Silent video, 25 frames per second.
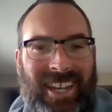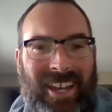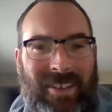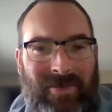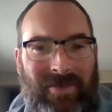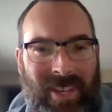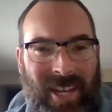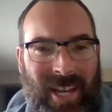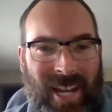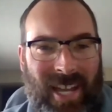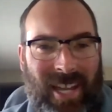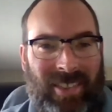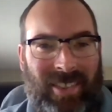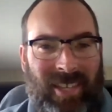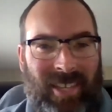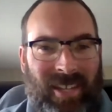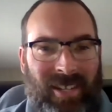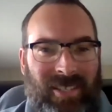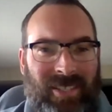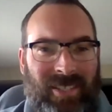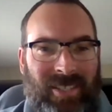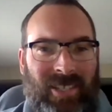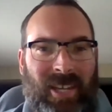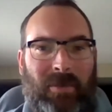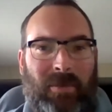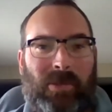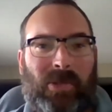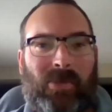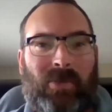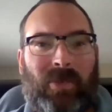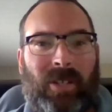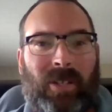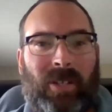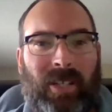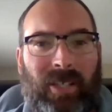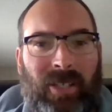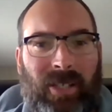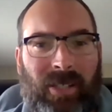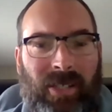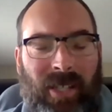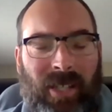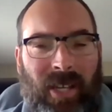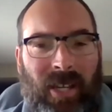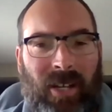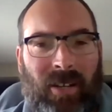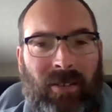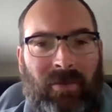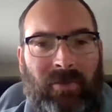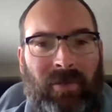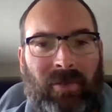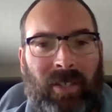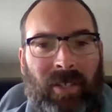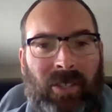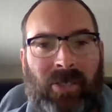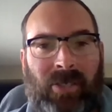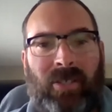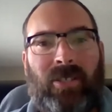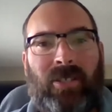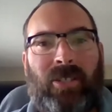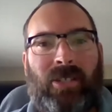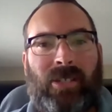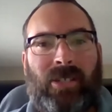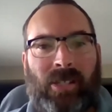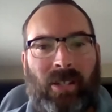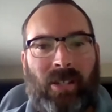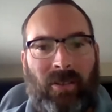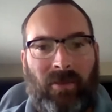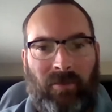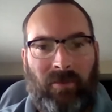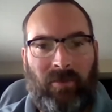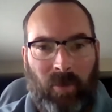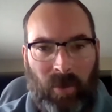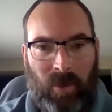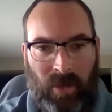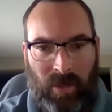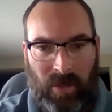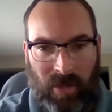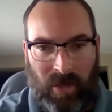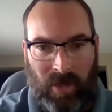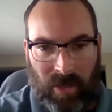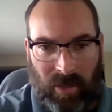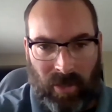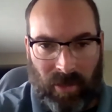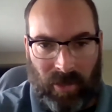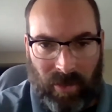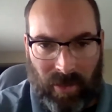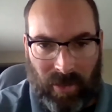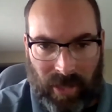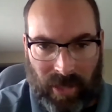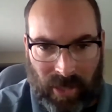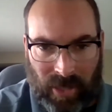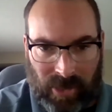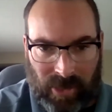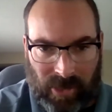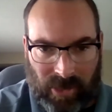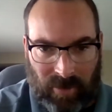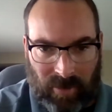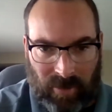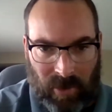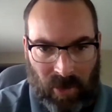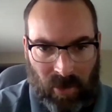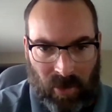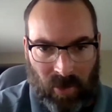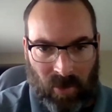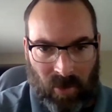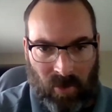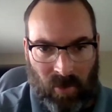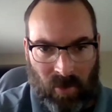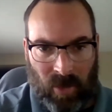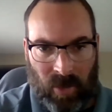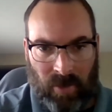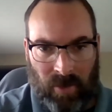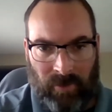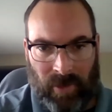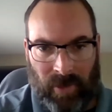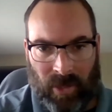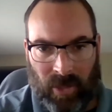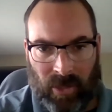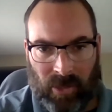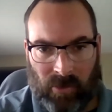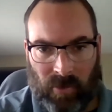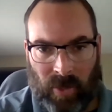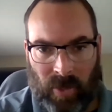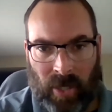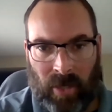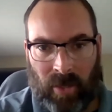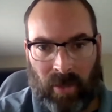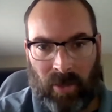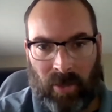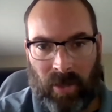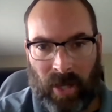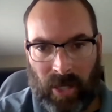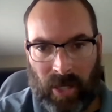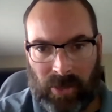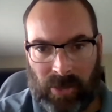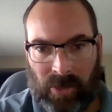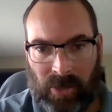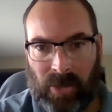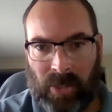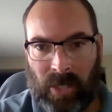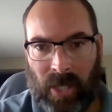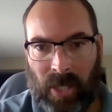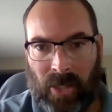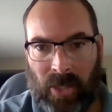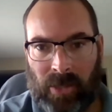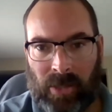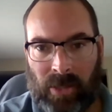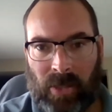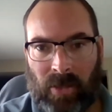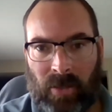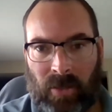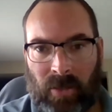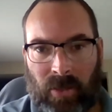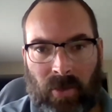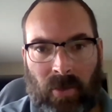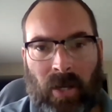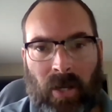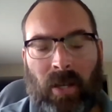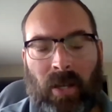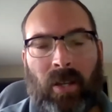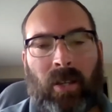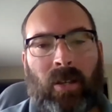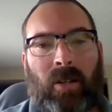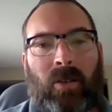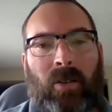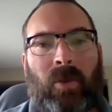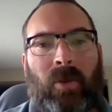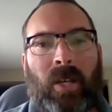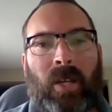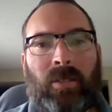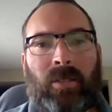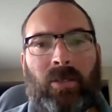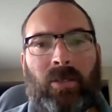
yeah, I've kind of had that at times where you just kind of exert yourself more than you're accustomed to, or if it is regular exercising or training or